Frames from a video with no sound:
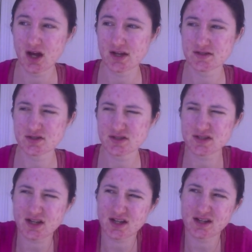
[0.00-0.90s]
I was just
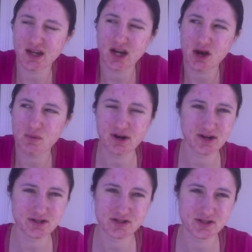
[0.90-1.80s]
like, you know, why don't
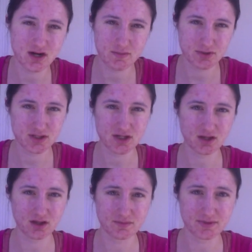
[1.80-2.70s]
I just try pushing
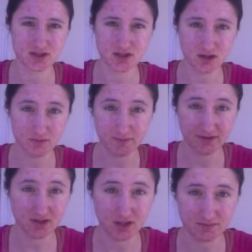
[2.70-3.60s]
on my jaw with my
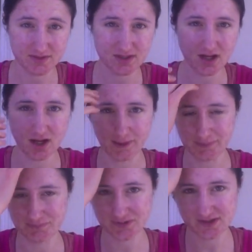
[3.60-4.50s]
thumbs?
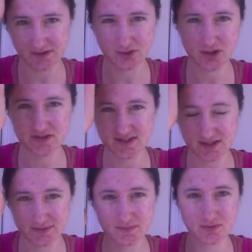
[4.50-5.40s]
Because I've heard that
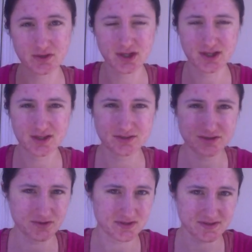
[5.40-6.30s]
some people
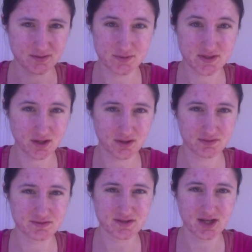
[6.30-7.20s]
do this
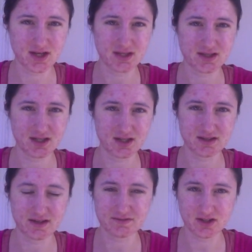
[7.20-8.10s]
themselves and that
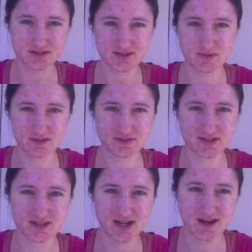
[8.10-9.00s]
they've gotten some
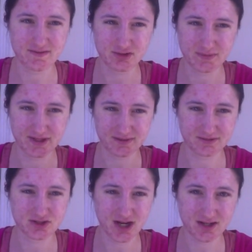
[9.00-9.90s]
benefits, and I haven't really been able
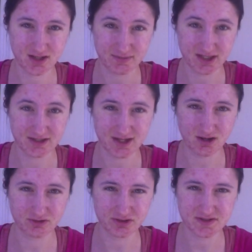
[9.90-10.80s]
to track anybody
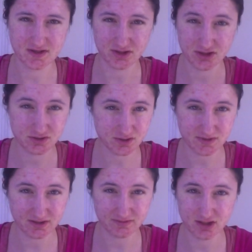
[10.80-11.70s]
down. Looks like there used to
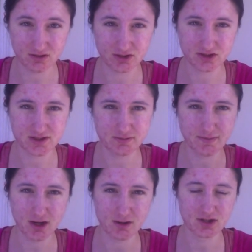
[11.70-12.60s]
be a video on YouTube
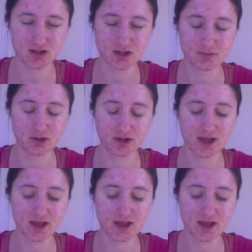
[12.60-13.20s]
about it, but not anymore.